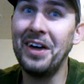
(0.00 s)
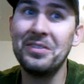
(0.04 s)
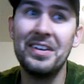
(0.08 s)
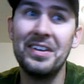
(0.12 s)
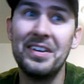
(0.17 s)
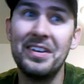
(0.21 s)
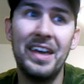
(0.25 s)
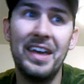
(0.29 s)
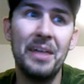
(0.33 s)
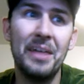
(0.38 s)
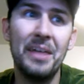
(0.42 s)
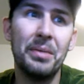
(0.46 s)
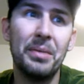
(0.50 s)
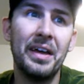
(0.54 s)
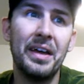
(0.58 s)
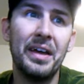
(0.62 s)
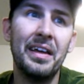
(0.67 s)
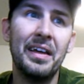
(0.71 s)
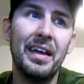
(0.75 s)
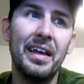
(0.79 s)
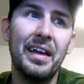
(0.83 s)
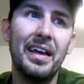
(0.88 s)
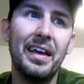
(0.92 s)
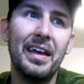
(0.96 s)
today, but
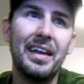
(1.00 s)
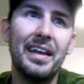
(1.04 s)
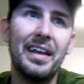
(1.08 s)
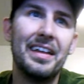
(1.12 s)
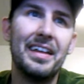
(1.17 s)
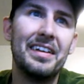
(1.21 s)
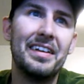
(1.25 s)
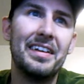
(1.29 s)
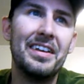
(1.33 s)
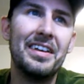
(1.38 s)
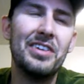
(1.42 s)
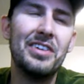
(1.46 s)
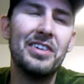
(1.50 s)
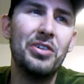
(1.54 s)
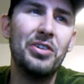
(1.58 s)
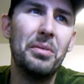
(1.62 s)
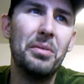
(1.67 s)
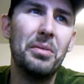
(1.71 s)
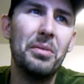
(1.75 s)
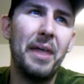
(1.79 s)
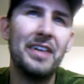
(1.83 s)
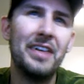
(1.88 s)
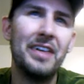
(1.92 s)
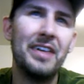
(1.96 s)
could you
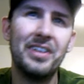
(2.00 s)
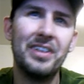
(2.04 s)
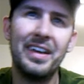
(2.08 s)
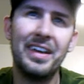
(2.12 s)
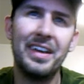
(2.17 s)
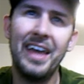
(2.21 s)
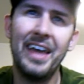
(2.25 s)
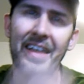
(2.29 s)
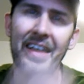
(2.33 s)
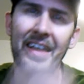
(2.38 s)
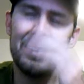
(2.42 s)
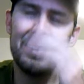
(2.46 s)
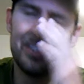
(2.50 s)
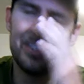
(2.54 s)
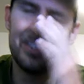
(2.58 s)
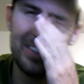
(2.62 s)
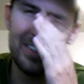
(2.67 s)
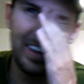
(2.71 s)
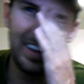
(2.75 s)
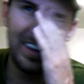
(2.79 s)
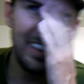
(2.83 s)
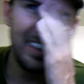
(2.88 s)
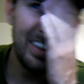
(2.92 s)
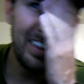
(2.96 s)
imagine, again, just
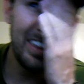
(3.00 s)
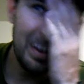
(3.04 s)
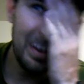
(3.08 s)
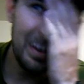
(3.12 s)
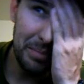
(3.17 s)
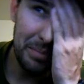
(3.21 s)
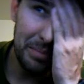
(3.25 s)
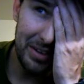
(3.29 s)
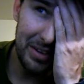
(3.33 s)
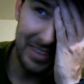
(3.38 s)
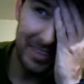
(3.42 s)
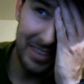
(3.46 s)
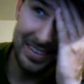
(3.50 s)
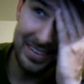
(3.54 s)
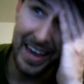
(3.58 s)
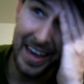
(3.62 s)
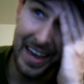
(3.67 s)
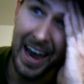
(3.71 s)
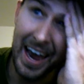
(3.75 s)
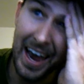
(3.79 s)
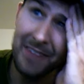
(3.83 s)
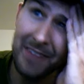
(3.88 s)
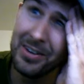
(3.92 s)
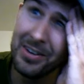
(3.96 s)
like think about these
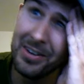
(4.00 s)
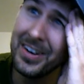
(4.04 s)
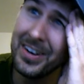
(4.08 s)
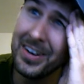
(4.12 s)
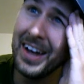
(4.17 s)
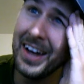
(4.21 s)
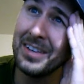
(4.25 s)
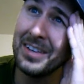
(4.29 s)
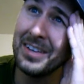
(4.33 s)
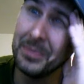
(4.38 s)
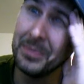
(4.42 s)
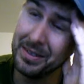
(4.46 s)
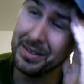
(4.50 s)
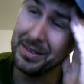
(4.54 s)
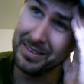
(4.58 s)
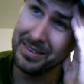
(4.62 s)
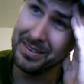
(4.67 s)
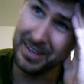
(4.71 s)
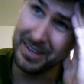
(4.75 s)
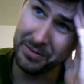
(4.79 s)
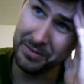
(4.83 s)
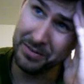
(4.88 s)
advertisements if